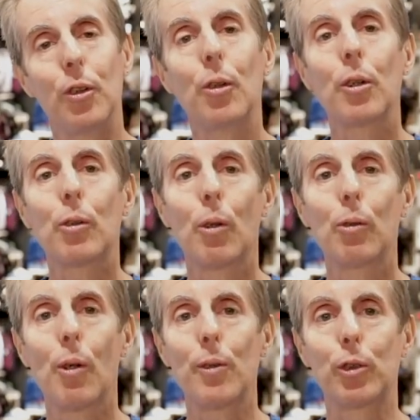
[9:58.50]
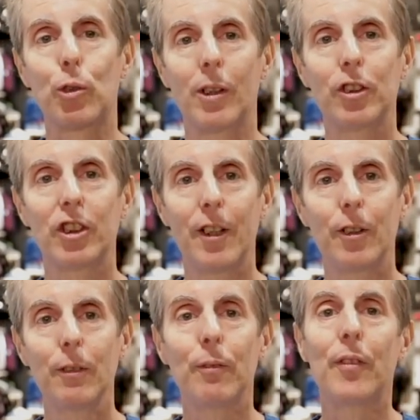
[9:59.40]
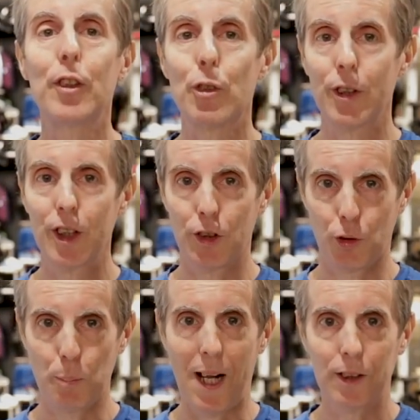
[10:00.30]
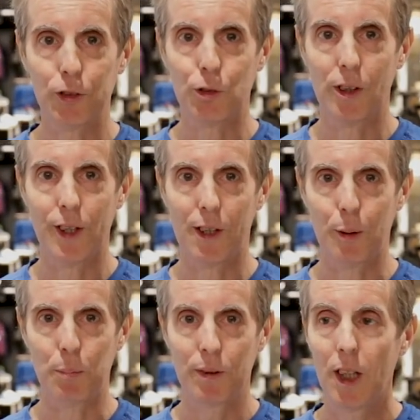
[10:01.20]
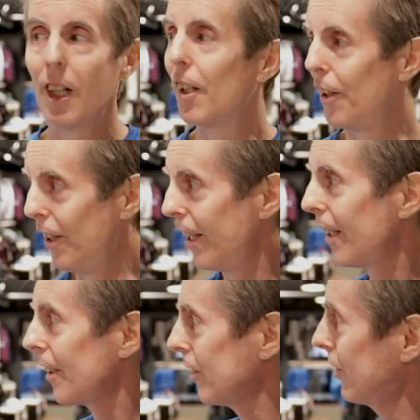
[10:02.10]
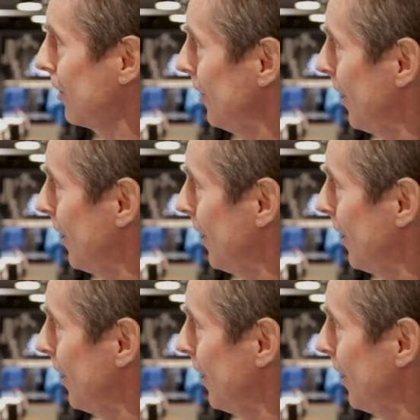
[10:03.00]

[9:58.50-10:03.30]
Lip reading: York Road Runners Run Center, featuring the New Balance Run Hub. This